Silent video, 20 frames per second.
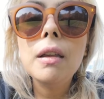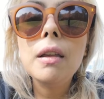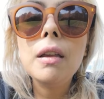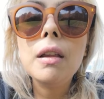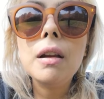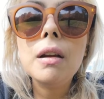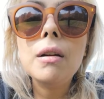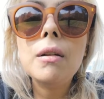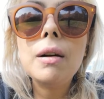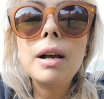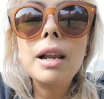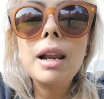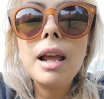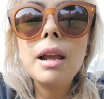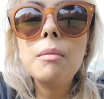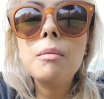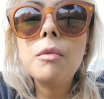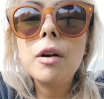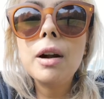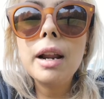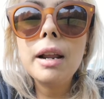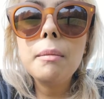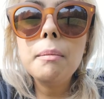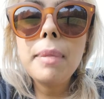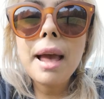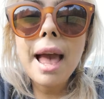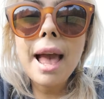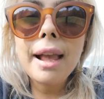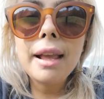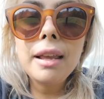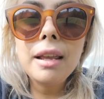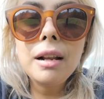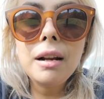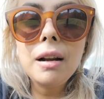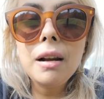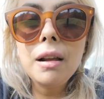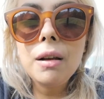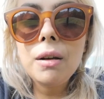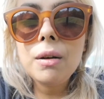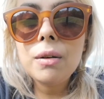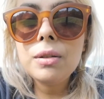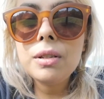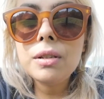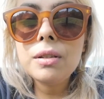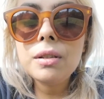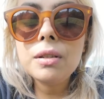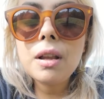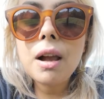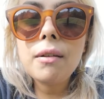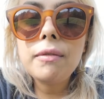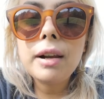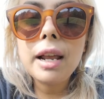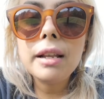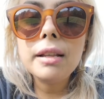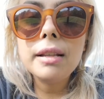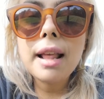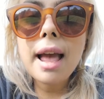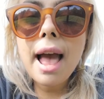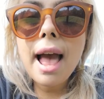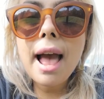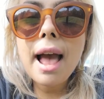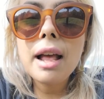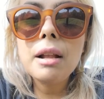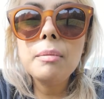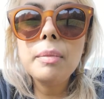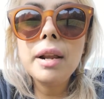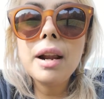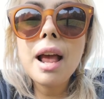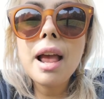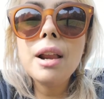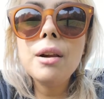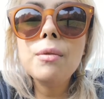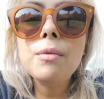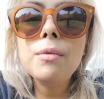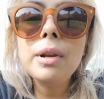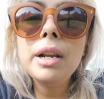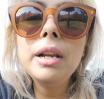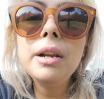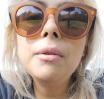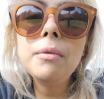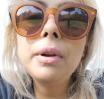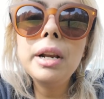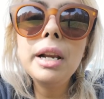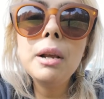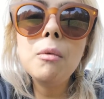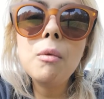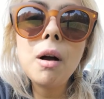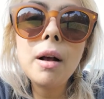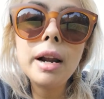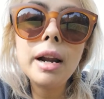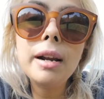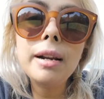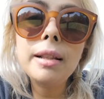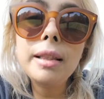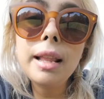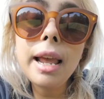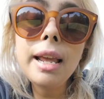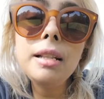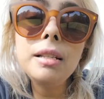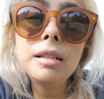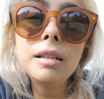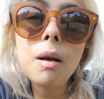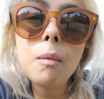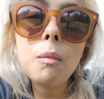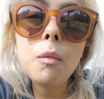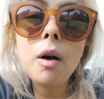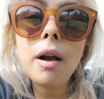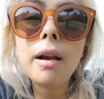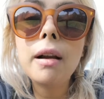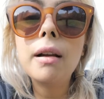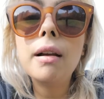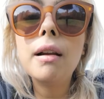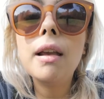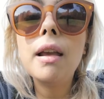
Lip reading: I like more like baggy clothes and stuff like that. But I really, really wanted to date someone,